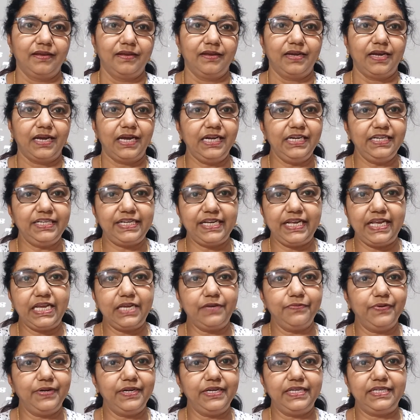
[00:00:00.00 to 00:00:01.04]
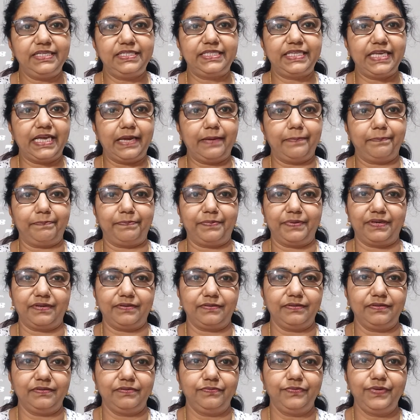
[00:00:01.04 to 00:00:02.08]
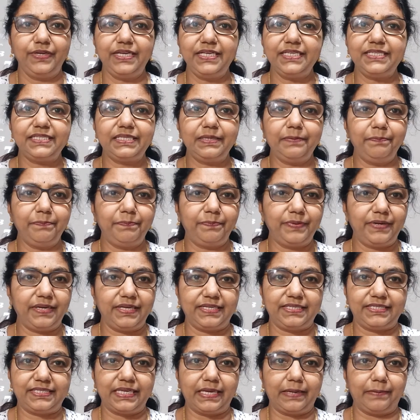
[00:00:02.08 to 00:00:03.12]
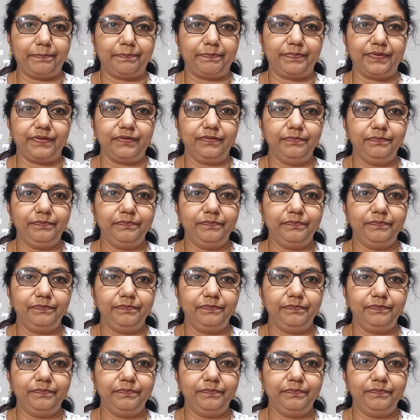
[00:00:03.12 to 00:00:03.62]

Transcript: I'll take one example, very simple example.